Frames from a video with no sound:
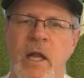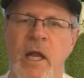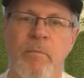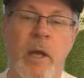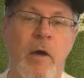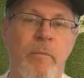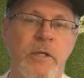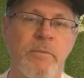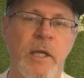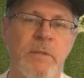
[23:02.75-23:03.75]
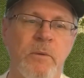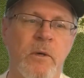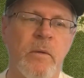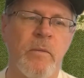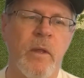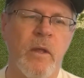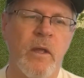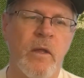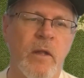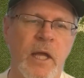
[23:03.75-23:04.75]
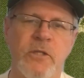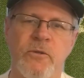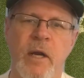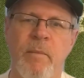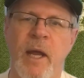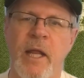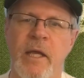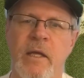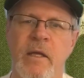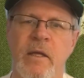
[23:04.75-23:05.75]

I like Pale Pitch Baseball. I like Stratomatic.